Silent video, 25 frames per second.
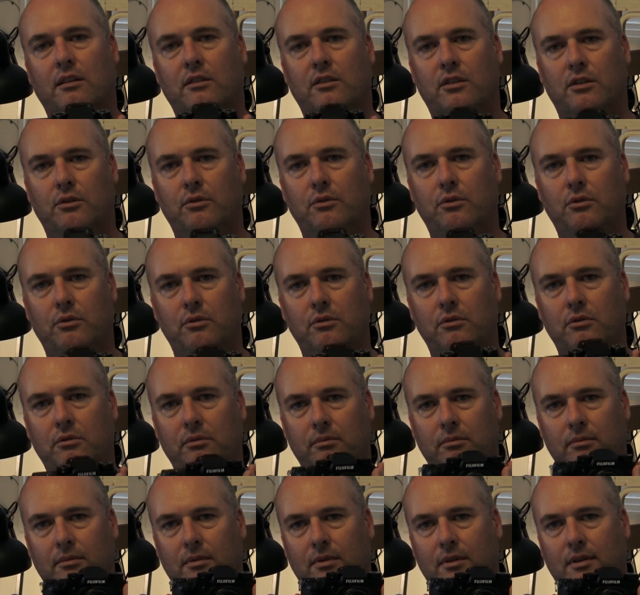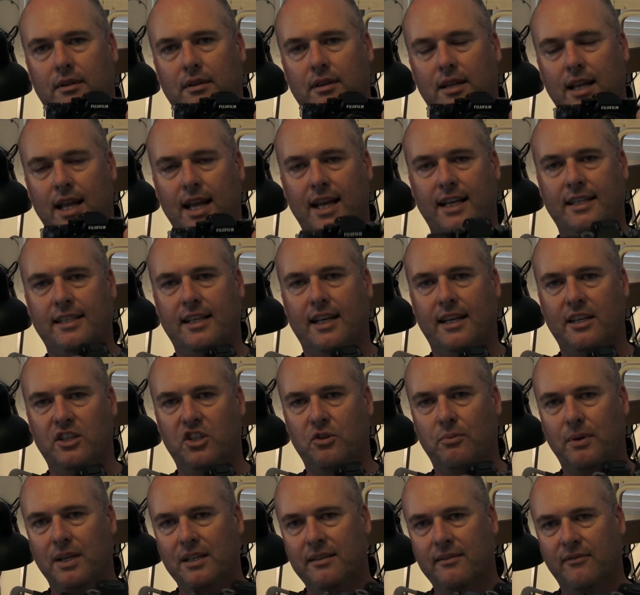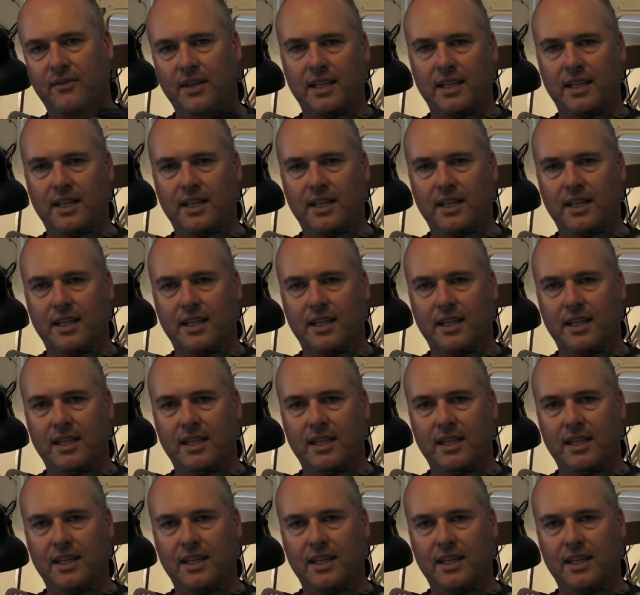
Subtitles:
to XH1,